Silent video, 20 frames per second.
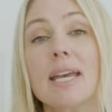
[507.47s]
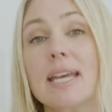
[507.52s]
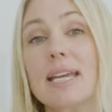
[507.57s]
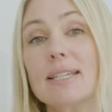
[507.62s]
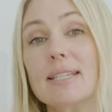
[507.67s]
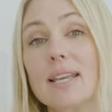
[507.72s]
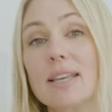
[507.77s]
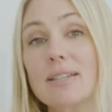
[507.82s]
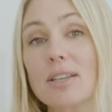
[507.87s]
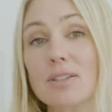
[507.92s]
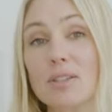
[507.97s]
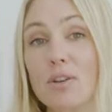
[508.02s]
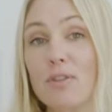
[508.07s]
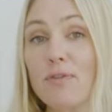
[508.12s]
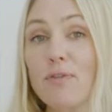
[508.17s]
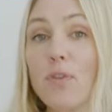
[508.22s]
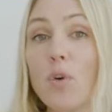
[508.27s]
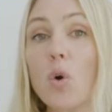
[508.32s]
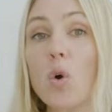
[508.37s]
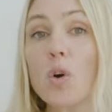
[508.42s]
he says there's a
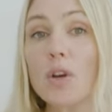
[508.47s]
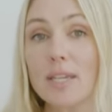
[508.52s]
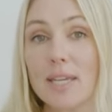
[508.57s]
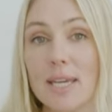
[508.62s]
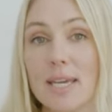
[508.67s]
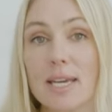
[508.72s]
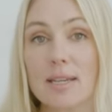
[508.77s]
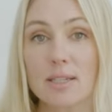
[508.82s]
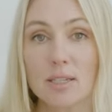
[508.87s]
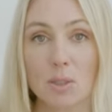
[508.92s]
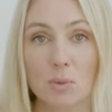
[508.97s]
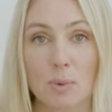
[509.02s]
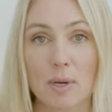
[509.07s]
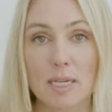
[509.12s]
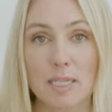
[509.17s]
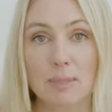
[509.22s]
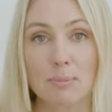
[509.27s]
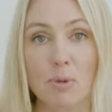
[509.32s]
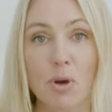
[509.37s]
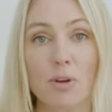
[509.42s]
4-year
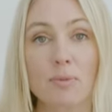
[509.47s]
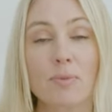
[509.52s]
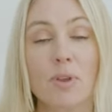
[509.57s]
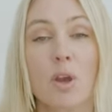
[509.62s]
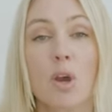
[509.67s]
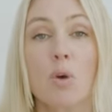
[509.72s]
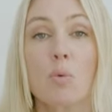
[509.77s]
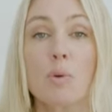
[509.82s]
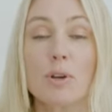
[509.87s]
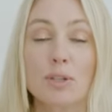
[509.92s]
sweet spot,